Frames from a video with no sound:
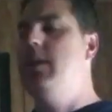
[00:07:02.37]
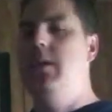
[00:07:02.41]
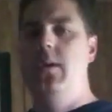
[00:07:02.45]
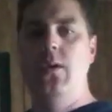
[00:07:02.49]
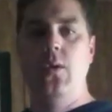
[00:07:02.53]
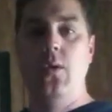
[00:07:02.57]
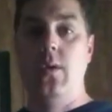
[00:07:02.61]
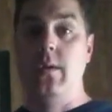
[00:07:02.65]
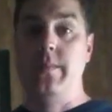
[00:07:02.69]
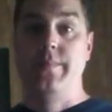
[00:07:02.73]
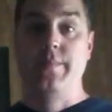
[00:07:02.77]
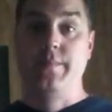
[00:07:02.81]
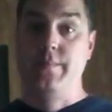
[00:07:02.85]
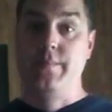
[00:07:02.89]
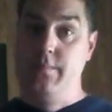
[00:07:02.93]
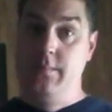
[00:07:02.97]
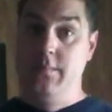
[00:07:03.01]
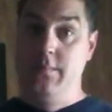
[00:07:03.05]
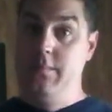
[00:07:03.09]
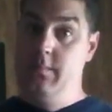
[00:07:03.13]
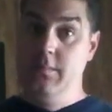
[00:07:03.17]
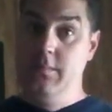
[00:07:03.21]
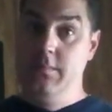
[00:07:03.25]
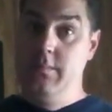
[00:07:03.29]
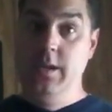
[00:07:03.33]
or,
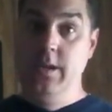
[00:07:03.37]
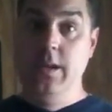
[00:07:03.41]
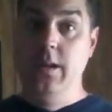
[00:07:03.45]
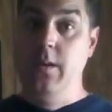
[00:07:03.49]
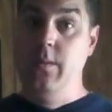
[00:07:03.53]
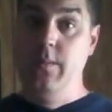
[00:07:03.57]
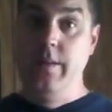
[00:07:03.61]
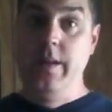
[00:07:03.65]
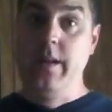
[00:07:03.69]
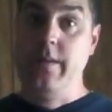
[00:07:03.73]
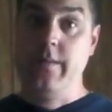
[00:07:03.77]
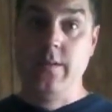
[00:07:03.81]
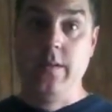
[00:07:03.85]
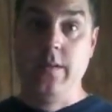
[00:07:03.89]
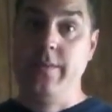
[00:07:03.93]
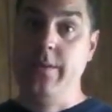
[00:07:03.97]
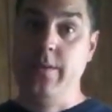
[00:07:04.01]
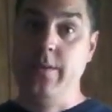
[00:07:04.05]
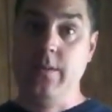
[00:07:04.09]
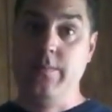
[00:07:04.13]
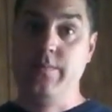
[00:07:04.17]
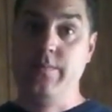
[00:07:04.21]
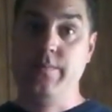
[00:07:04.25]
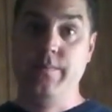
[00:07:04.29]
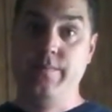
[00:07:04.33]
you know, whatever, if
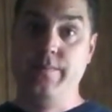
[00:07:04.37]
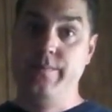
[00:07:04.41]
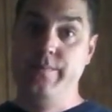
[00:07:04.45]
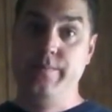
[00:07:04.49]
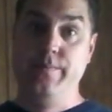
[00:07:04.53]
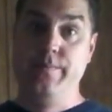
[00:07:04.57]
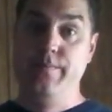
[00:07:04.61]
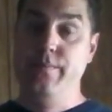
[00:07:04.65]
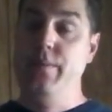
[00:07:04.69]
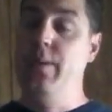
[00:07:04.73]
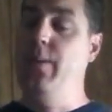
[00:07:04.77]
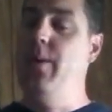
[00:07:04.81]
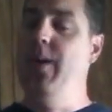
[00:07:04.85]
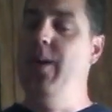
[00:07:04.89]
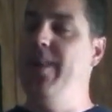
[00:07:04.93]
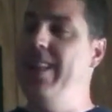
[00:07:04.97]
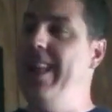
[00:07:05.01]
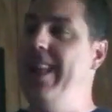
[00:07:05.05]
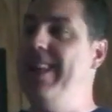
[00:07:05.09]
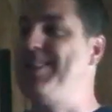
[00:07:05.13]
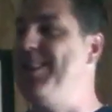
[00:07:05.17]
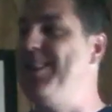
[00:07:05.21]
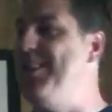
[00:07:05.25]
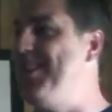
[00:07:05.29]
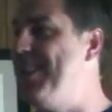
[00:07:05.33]
you're,
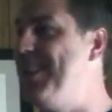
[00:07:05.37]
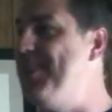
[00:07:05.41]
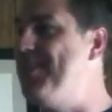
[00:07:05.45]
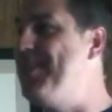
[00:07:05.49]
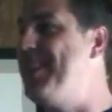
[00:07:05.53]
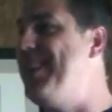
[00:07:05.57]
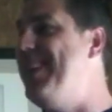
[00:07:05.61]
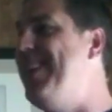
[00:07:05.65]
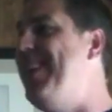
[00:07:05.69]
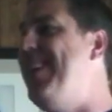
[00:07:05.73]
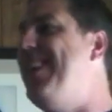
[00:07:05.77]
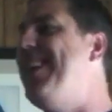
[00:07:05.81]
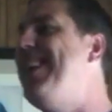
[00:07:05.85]
that's all the video.